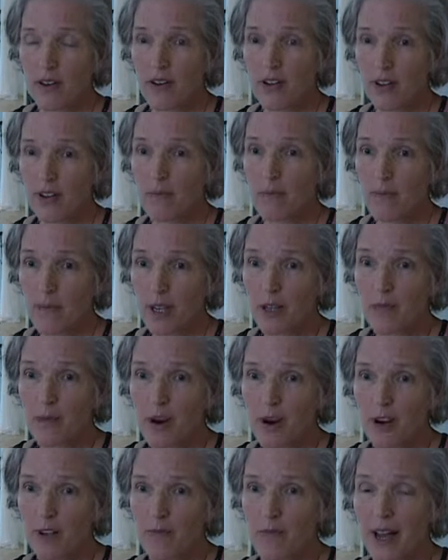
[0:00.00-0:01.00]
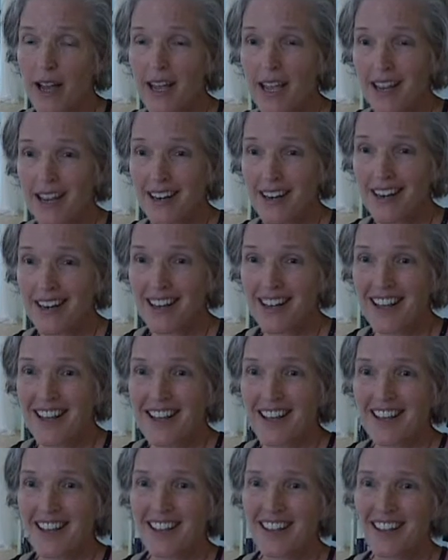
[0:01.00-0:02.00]
a big part of my healing
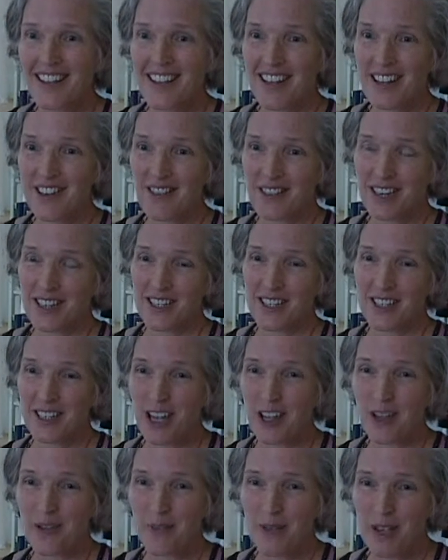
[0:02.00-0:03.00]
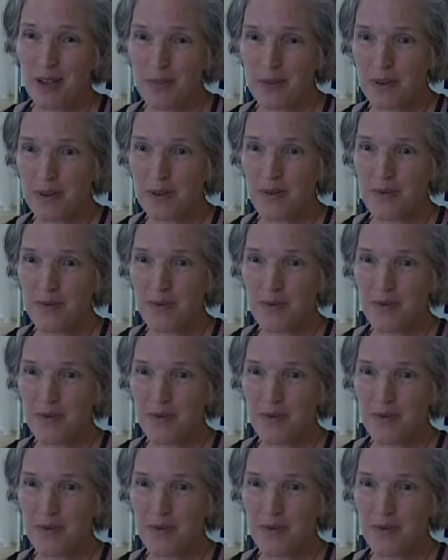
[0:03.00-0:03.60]
that then reaches other people,